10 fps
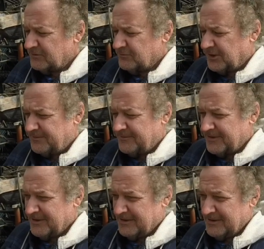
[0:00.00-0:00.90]
what
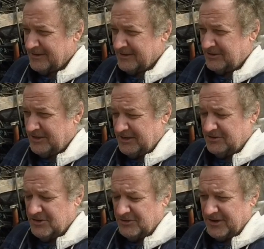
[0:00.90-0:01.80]
you need to
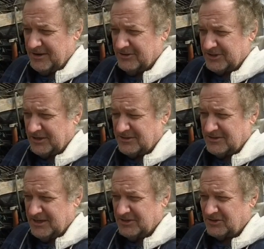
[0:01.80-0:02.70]
know there is that
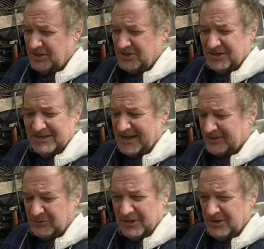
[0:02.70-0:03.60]
diesel engine needs like
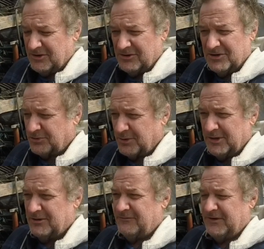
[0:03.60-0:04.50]
300 or
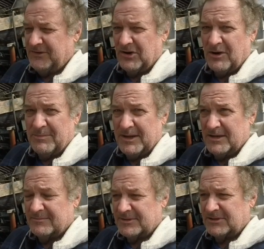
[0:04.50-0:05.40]
350
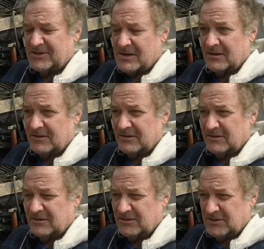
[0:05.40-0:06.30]
RPMs
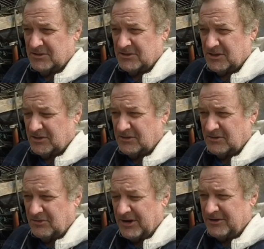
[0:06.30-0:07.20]
to
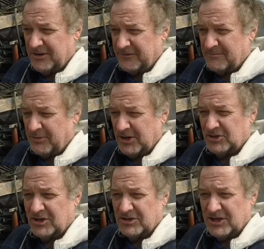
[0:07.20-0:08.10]
create enough
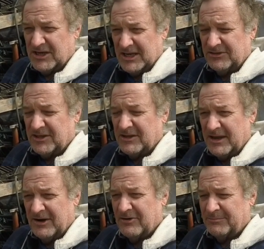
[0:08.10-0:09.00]
compression to heat the
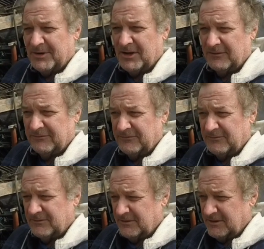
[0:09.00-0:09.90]
air up enough
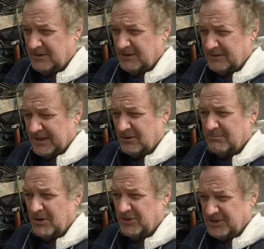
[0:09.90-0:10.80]
that it'll
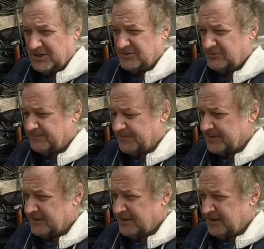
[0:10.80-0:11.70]
burn the diesel.
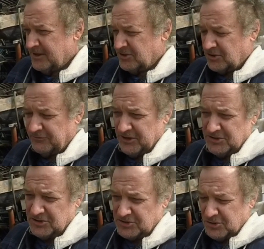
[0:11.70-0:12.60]
So if the
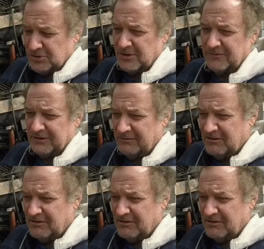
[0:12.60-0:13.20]
engine's throwing over like